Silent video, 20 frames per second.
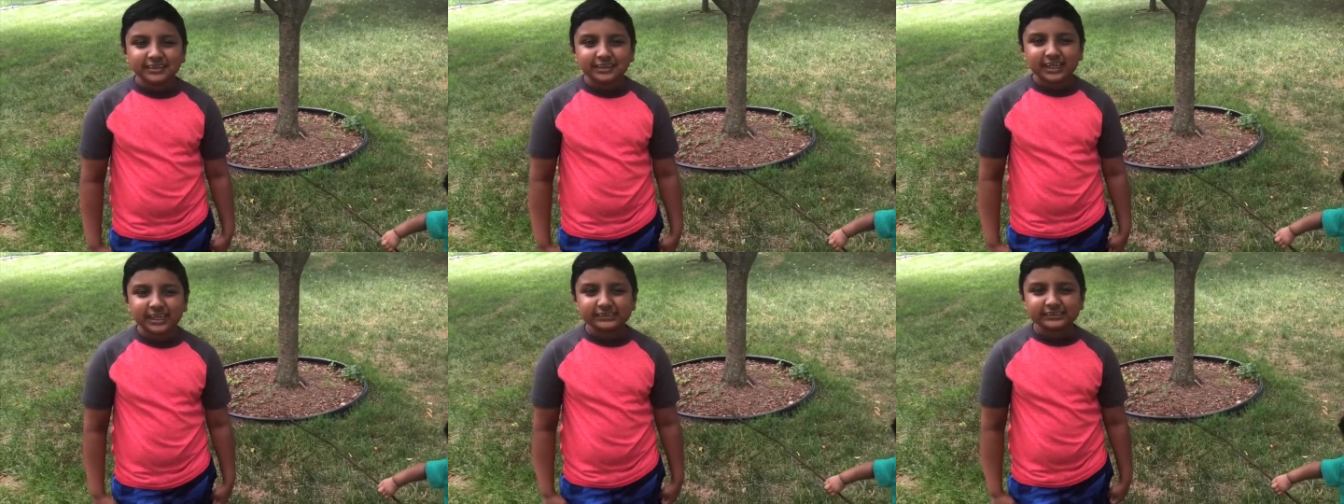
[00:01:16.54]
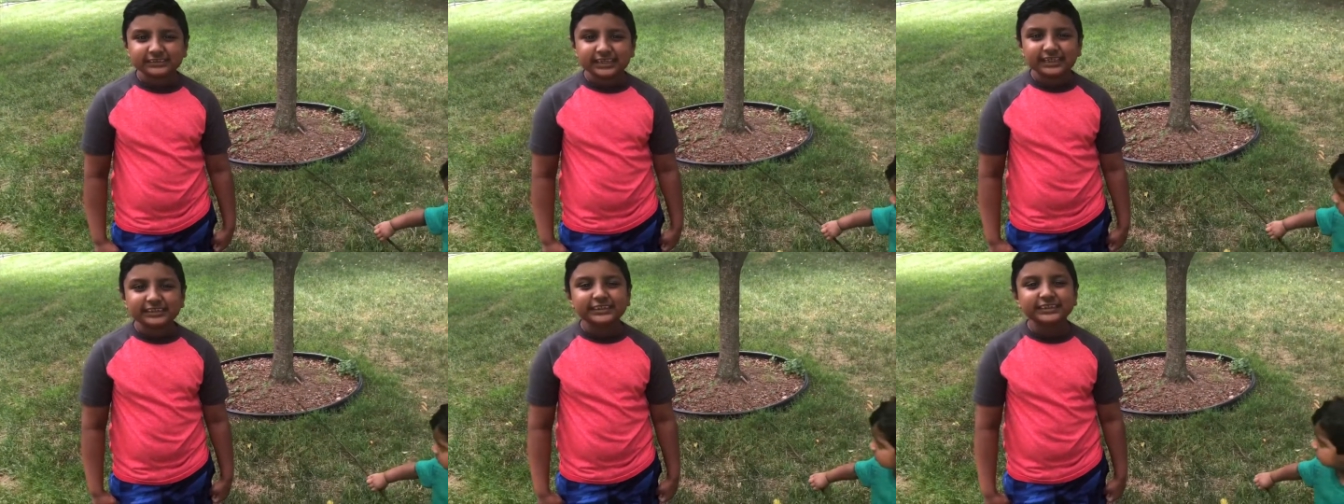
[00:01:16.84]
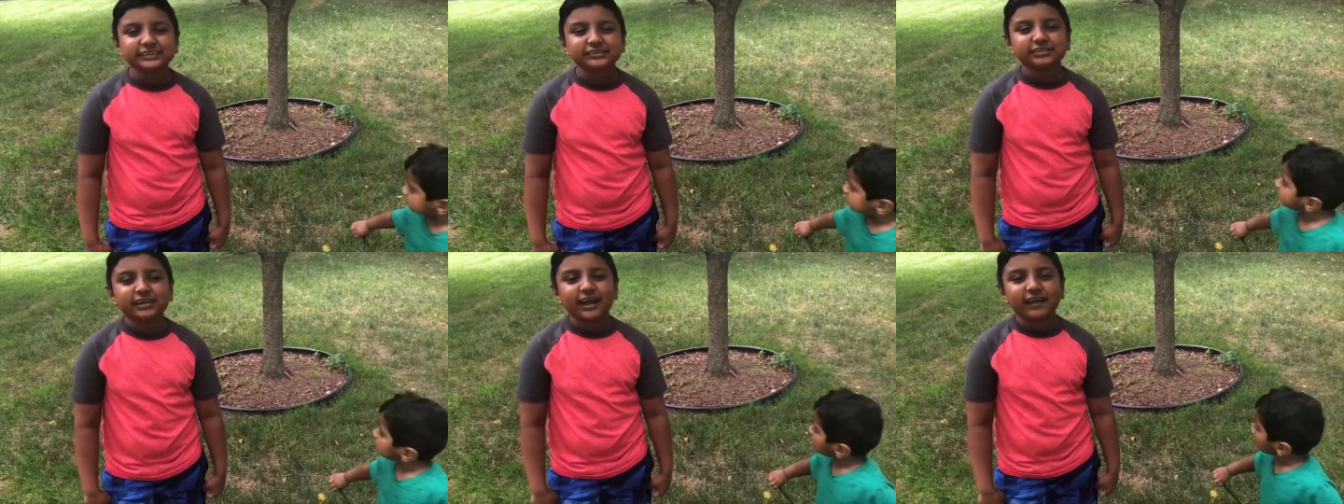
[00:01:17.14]
As
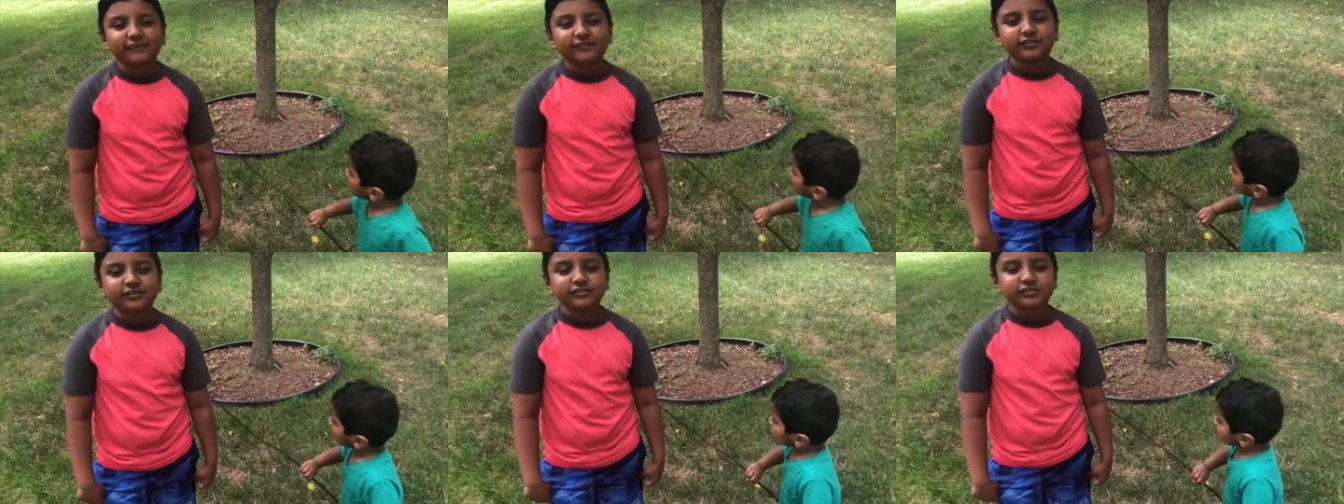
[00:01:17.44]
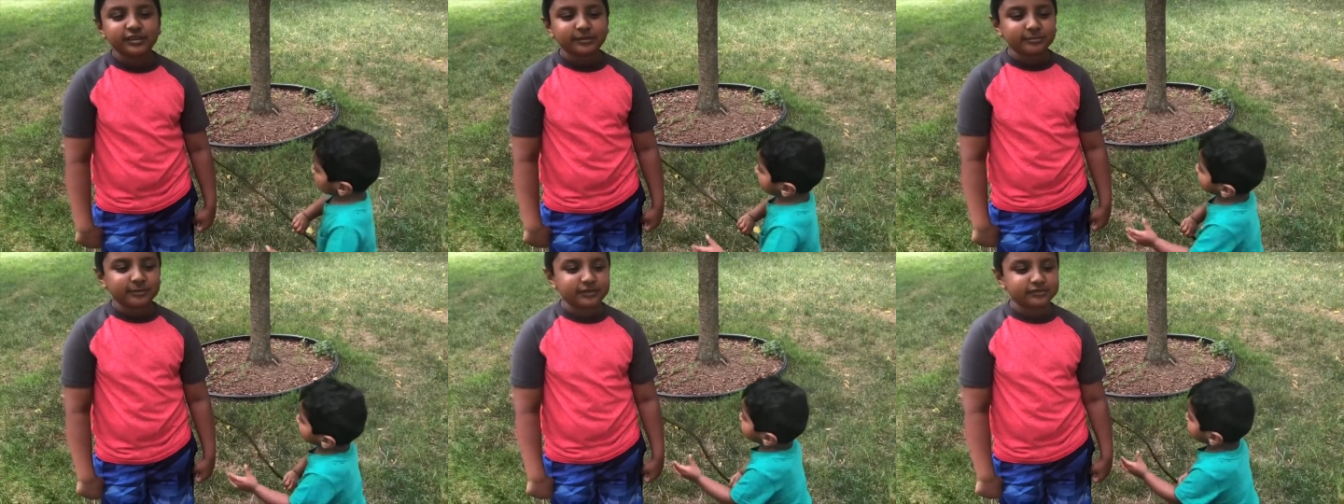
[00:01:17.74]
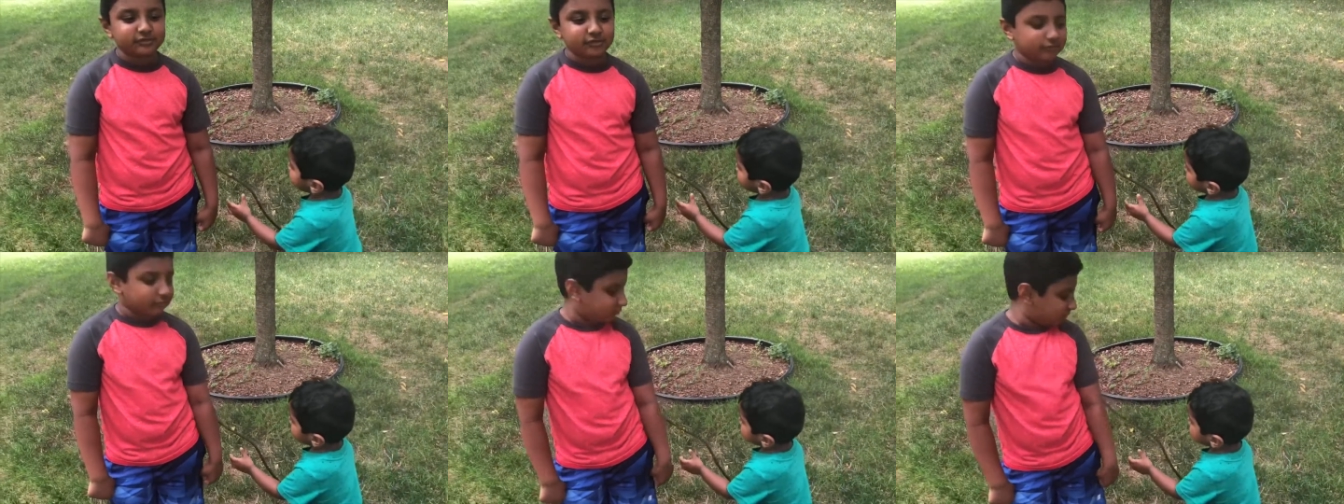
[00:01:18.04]
lightning travels, it
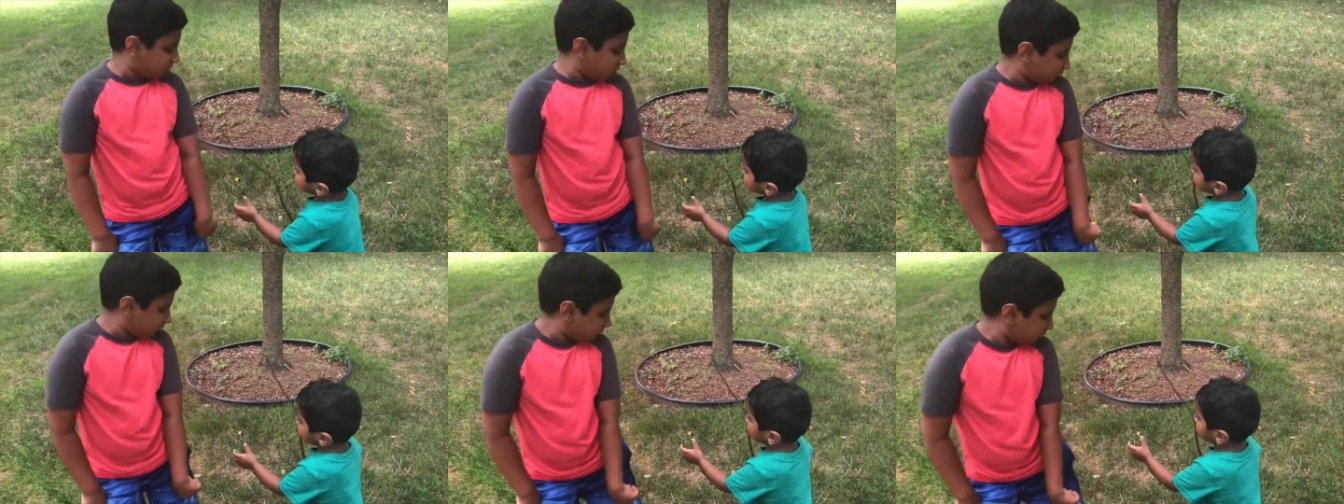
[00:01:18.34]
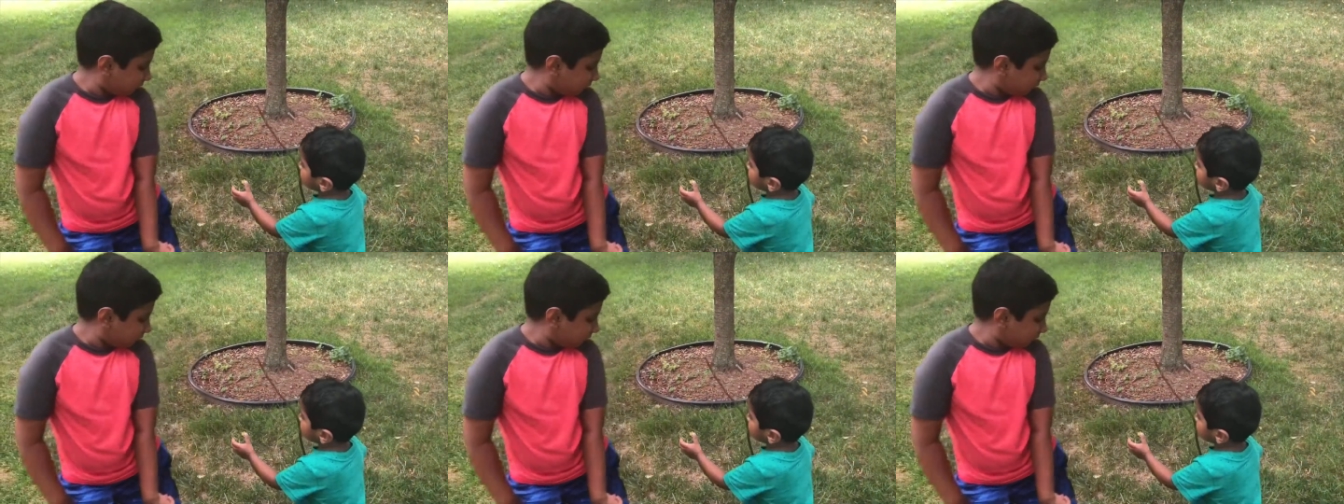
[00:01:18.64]
makes a